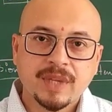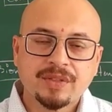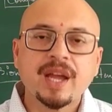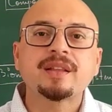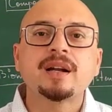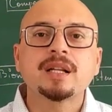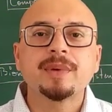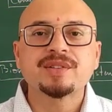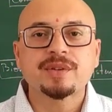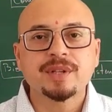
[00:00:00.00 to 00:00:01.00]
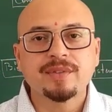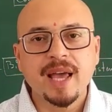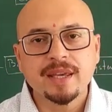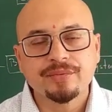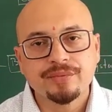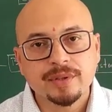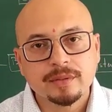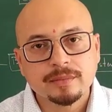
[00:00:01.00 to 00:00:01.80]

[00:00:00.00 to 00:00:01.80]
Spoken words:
they are the ultimate source of life.